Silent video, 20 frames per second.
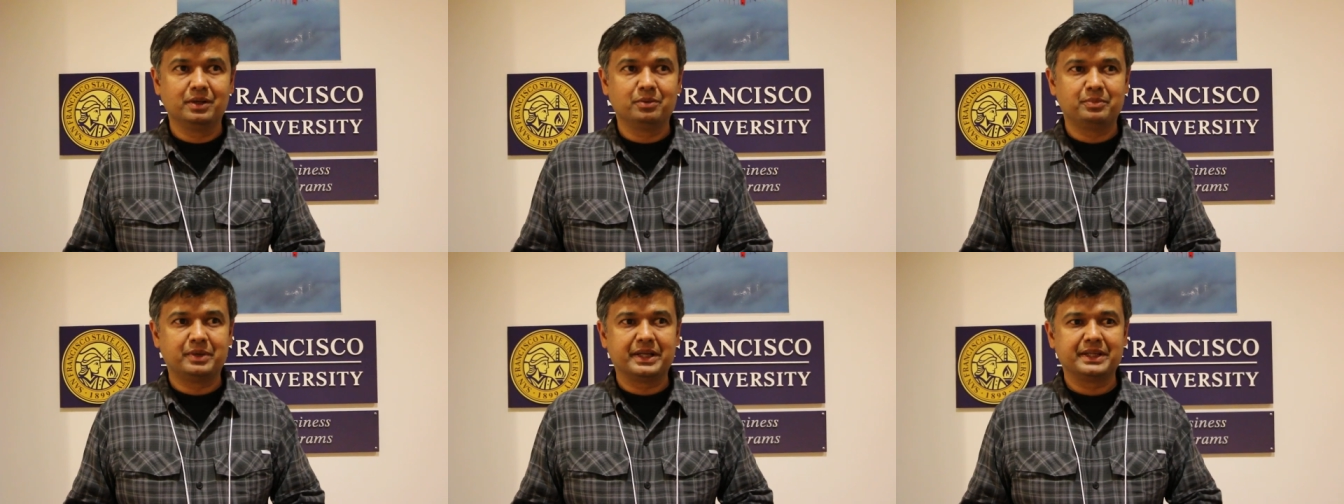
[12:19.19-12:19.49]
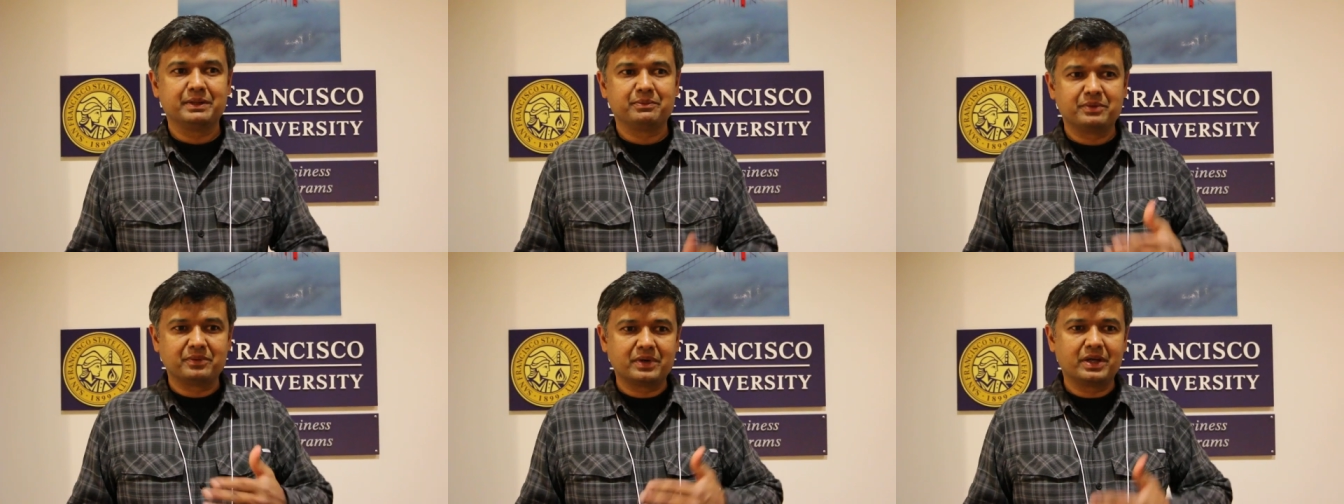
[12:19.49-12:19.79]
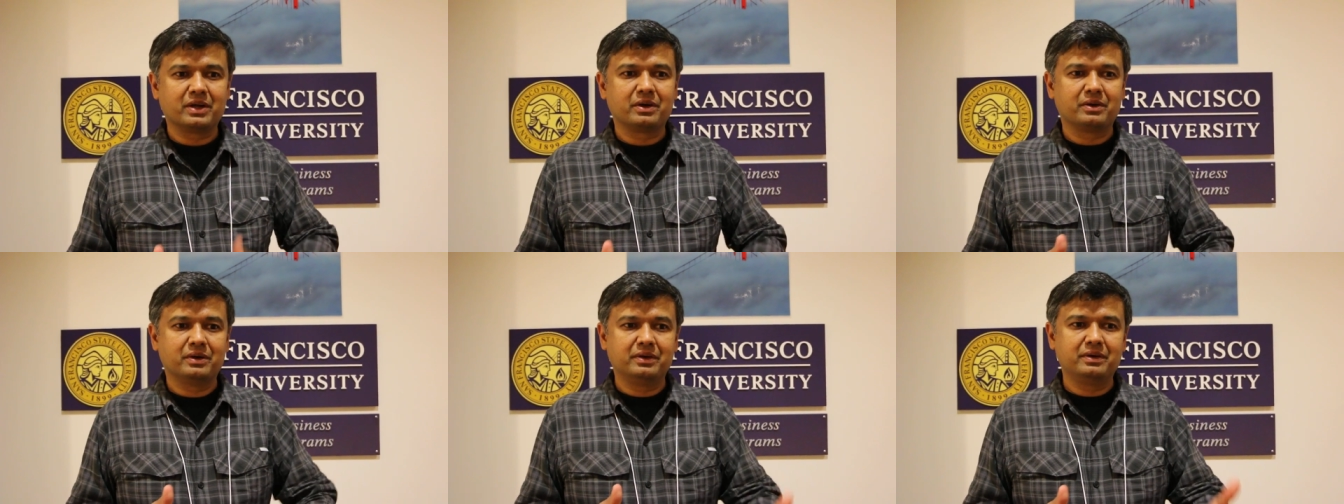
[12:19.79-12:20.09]
but I think we've
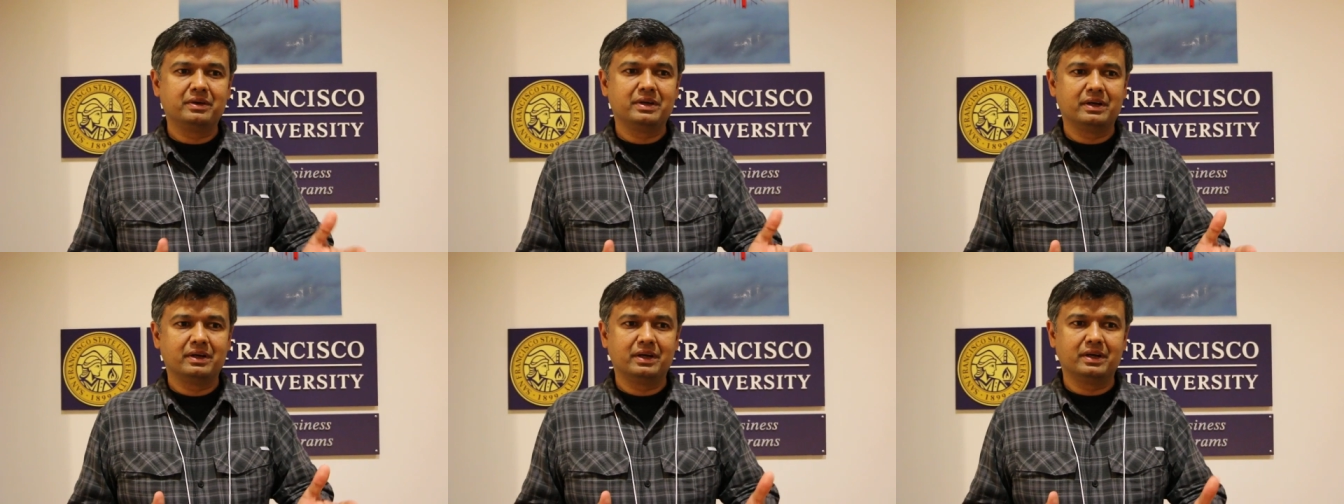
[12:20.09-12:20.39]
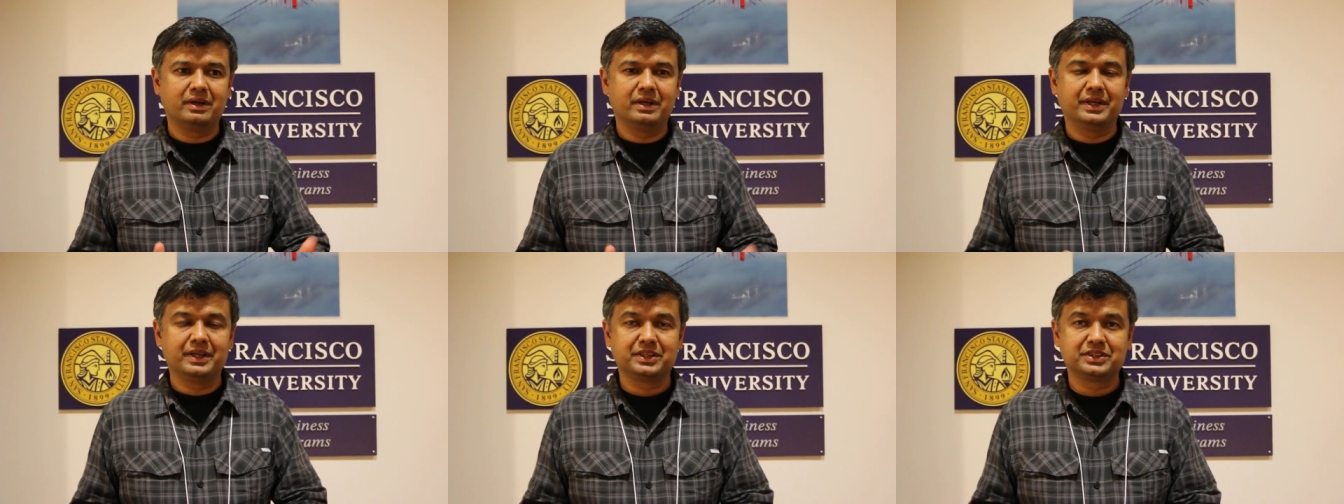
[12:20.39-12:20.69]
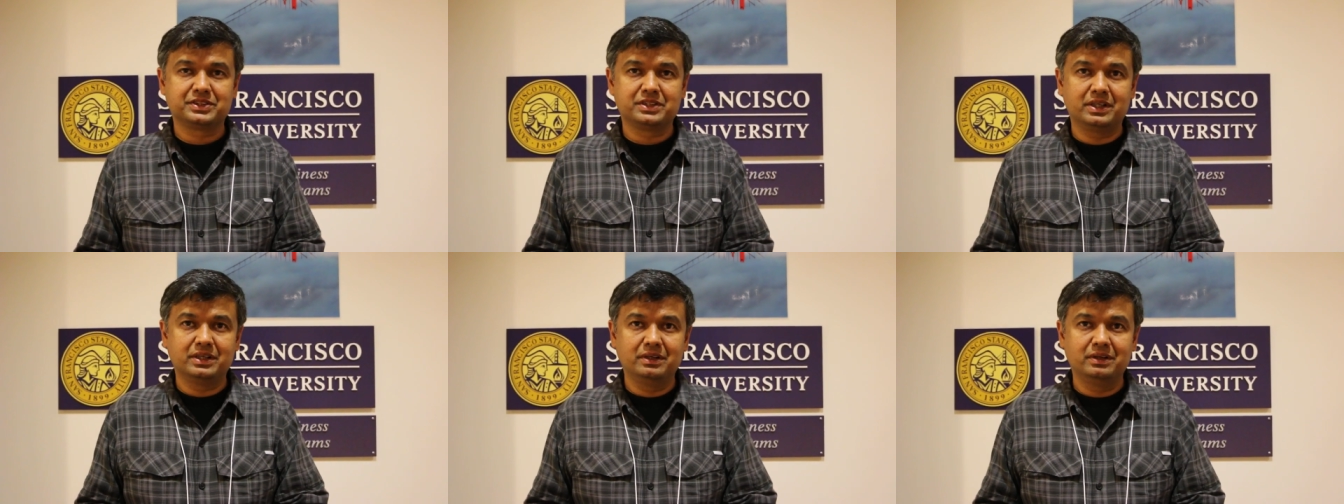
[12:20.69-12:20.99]
got a good uh, running
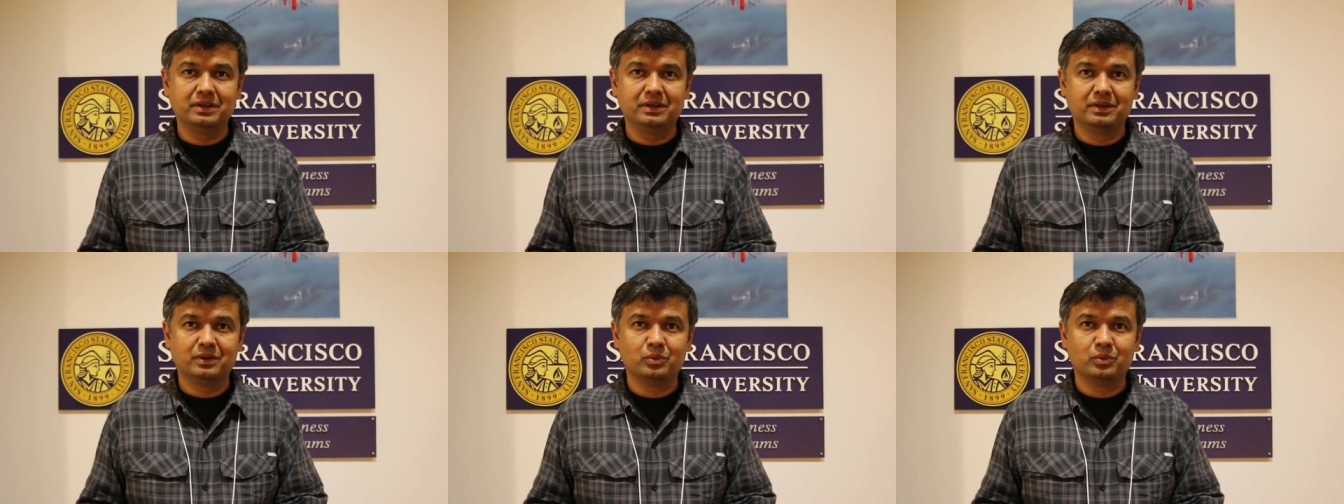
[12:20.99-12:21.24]
start